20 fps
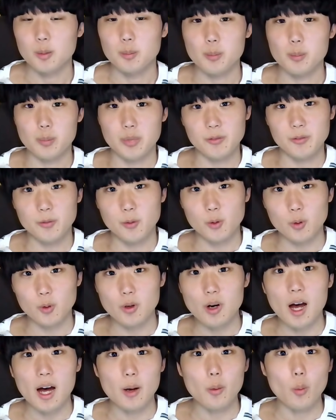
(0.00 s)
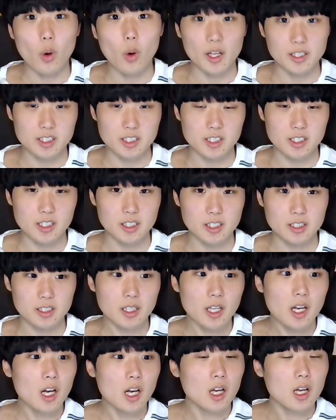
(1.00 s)
Before I watch it,
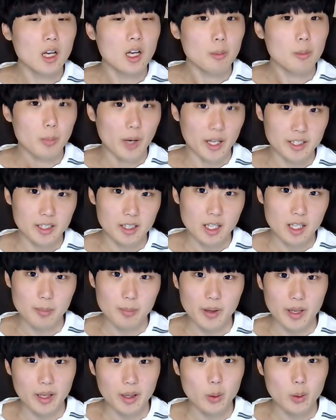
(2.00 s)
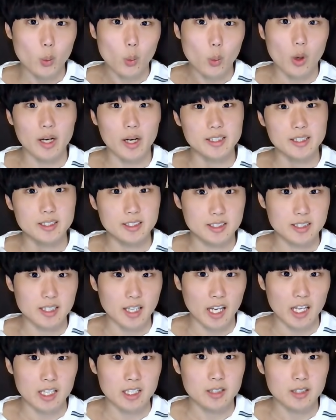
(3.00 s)
Manila Bay white
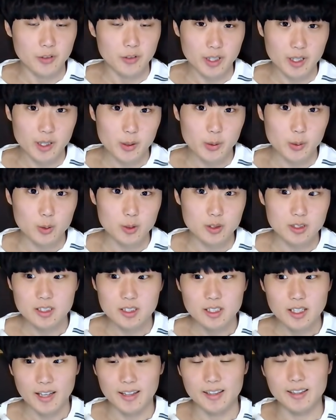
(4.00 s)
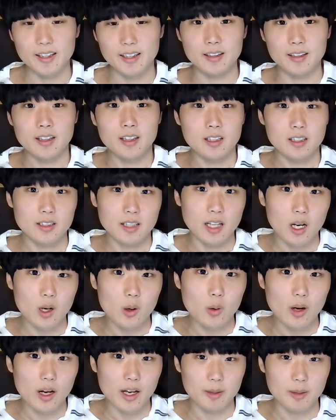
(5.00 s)
sand videos and then now
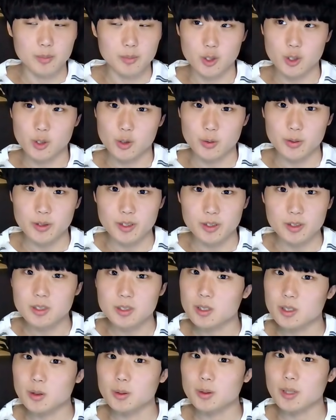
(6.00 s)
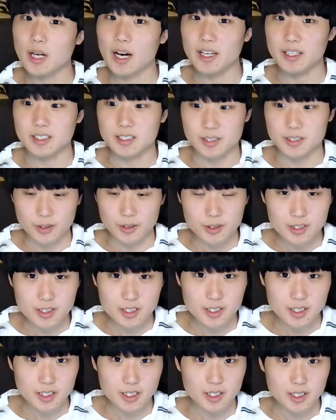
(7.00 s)
I'm curious so I searched
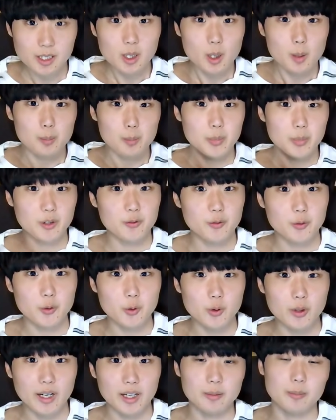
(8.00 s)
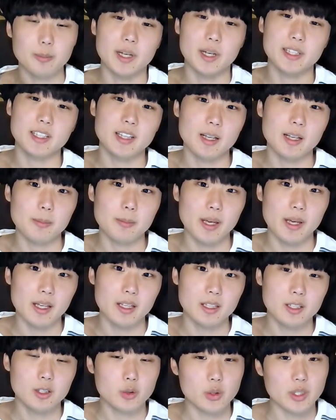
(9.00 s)
before and Manila Bay
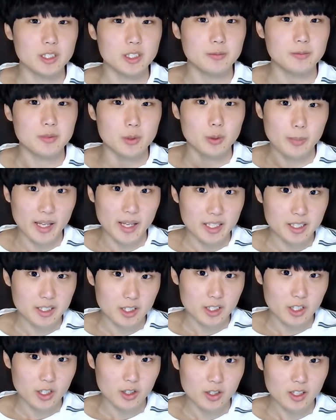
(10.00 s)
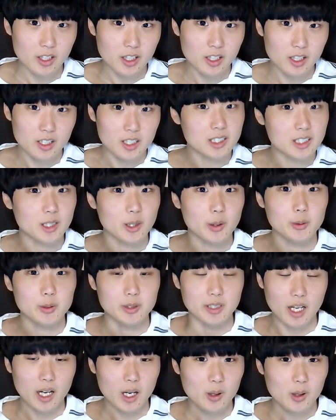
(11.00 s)
transformation so
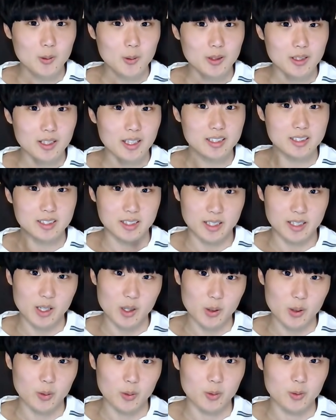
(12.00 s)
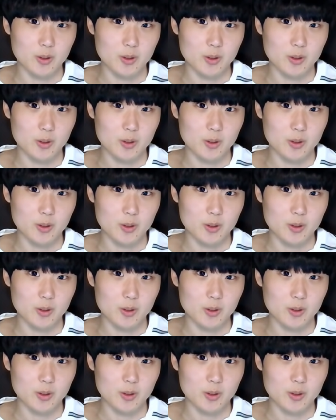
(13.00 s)
now let's go.